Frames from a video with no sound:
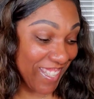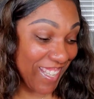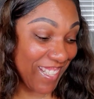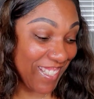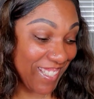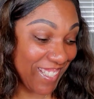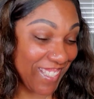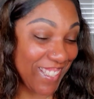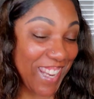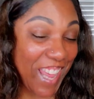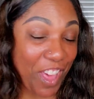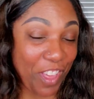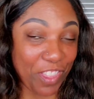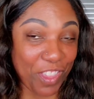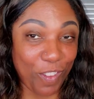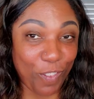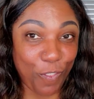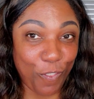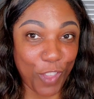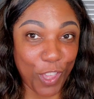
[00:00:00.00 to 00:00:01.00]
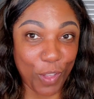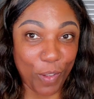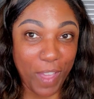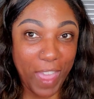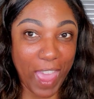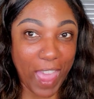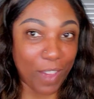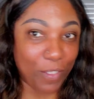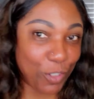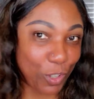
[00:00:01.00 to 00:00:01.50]
that's just how they
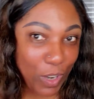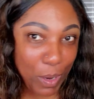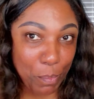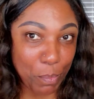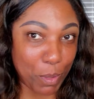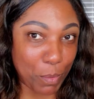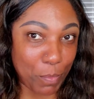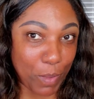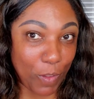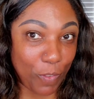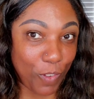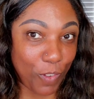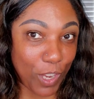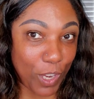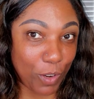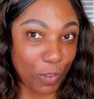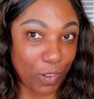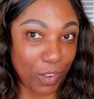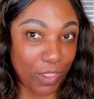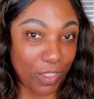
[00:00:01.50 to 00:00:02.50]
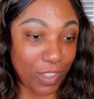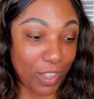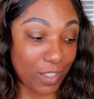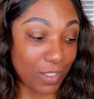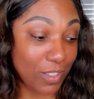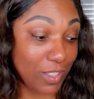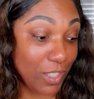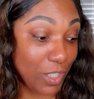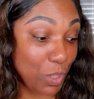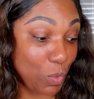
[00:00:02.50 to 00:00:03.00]
feel after I put my finger in
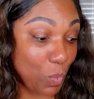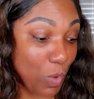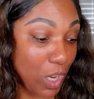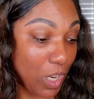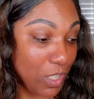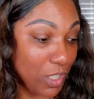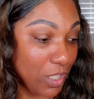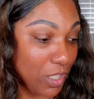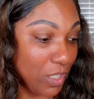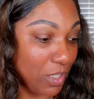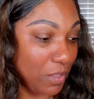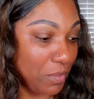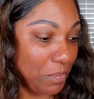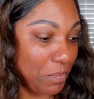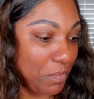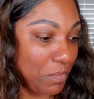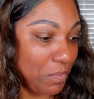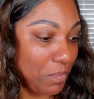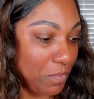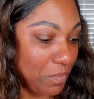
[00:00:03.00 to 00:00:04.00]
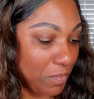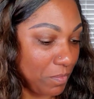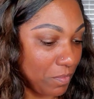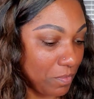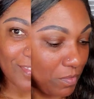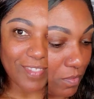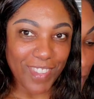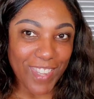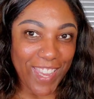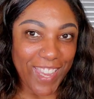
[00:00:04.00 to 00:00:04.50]
there to swatch them.
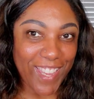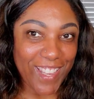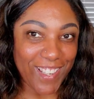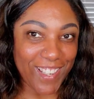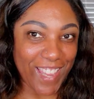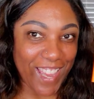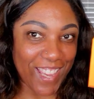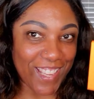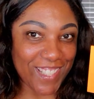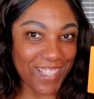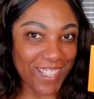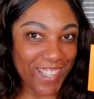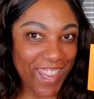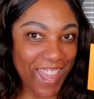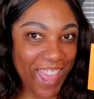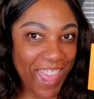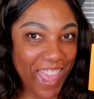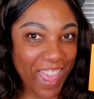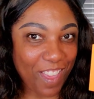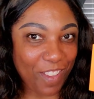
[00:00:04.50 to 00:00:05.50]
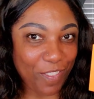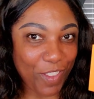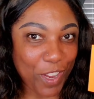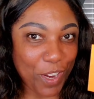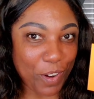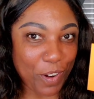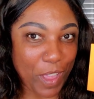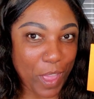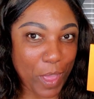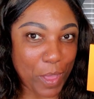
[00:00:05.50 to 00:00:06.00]
And lastly, I have
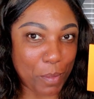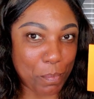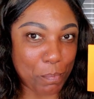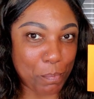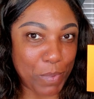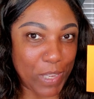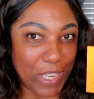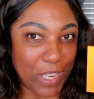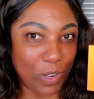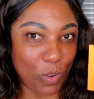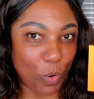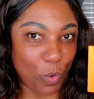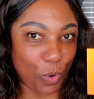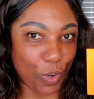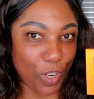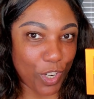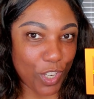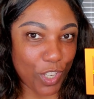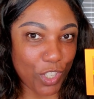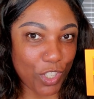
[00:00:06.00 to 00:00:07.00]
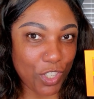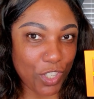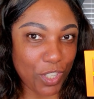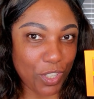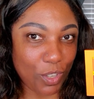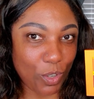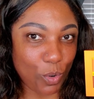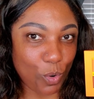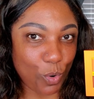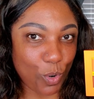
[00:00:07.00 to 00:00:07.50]
here Upbeat Orange,
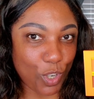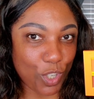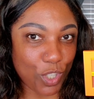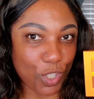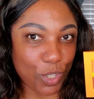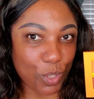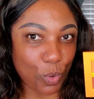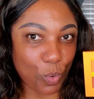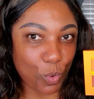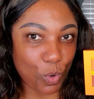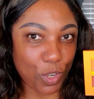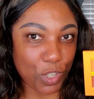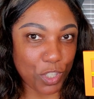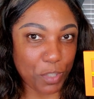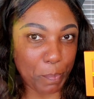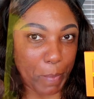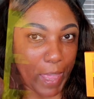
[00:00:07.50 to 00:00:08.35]
gorgeous orange